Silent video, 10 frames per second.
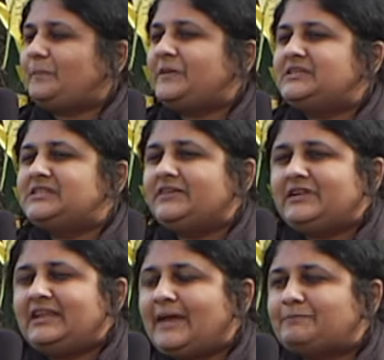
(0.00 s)
he's given
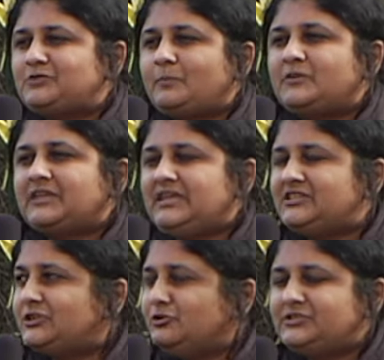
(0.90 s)
a laptop with keys
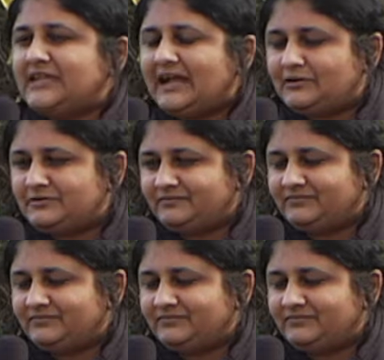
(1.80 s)
glued down,